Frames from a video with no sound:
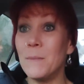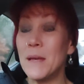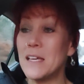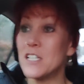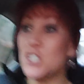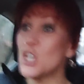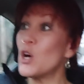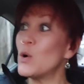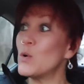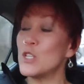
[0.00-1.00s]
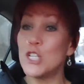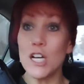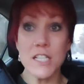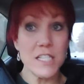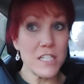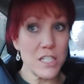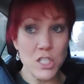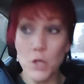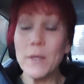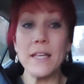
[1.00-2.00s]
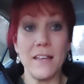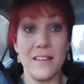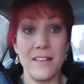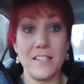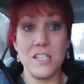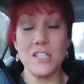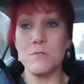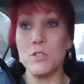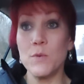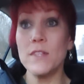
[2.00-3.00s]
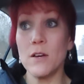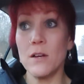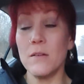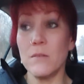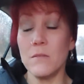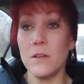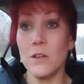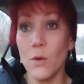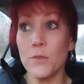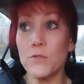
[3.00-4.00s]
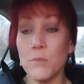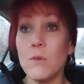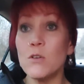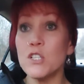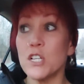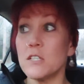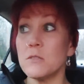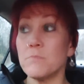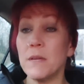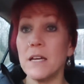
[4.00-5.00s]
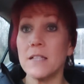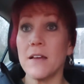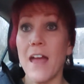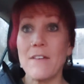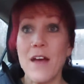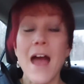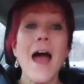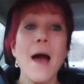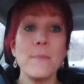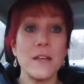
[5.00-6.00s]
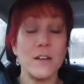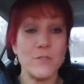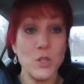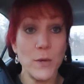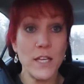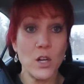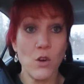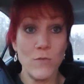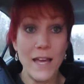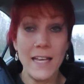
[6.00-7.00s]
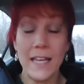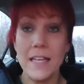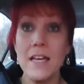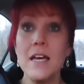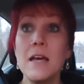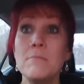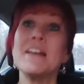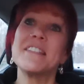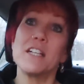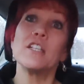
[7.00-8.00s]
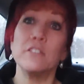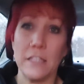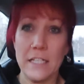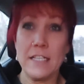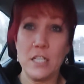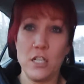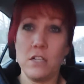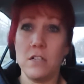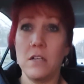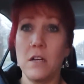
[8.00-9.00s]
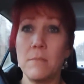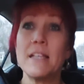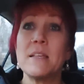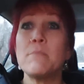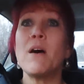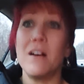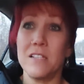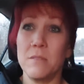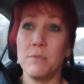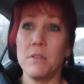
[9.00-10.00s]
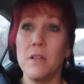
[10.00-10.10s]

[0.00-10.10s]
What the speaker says: And so just doing it, going through the motions, because I have a habit of doing it already, makes it a little easier, makes it possible.